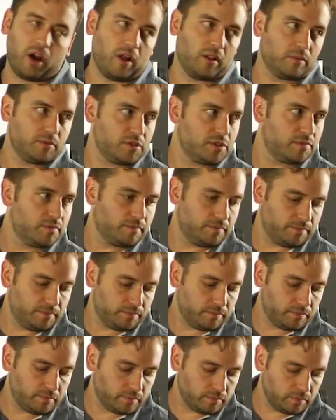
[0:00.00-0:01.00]
columns.
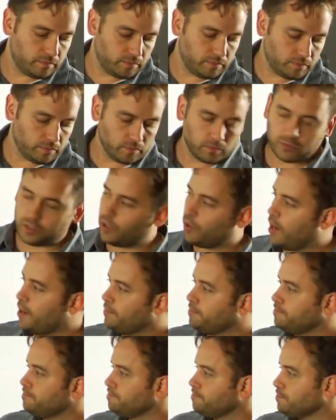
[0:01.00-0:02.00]
All
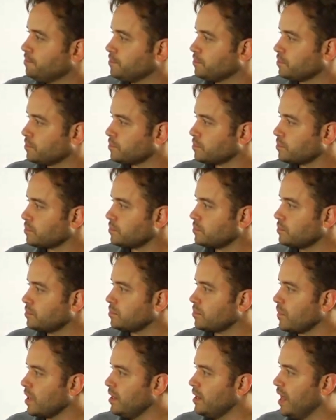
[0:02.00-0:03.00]
right?
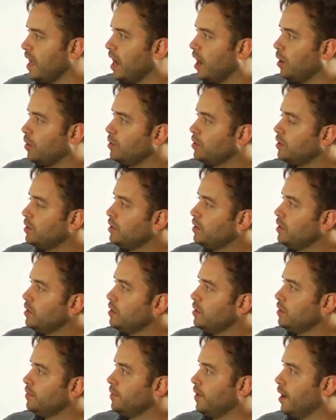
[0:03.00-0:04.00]
Now,
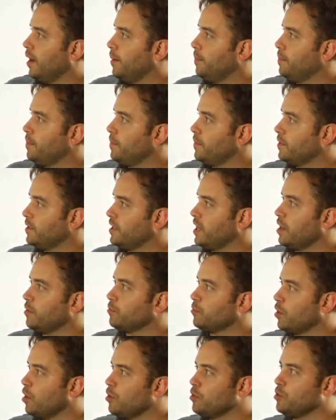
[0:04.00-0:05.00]

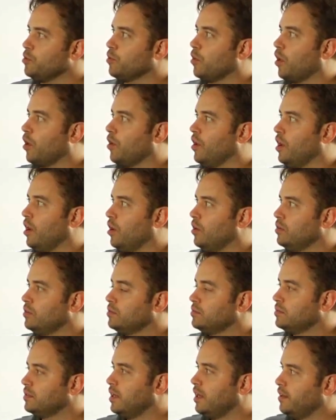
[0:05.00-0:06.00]
get row URL.
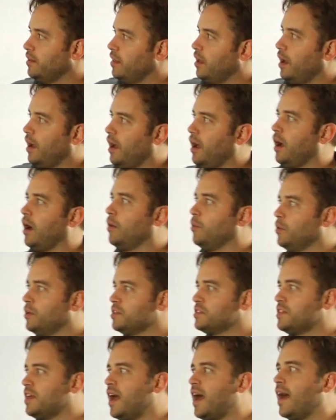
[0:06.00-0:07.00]
What
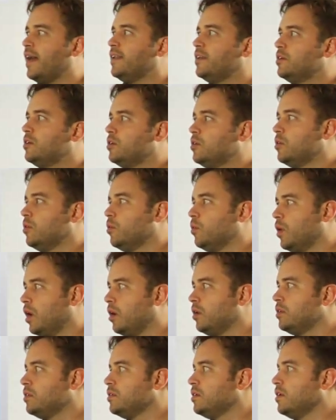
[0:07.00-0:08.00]
is that?
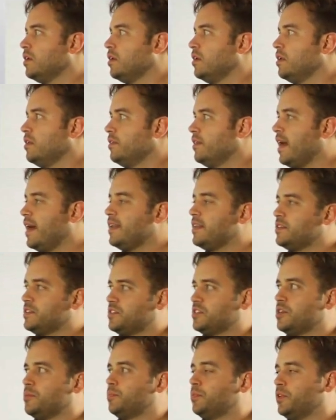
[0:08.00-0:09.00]
Well, that is
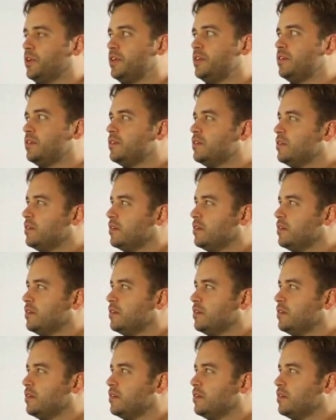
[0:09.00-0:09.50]
simply,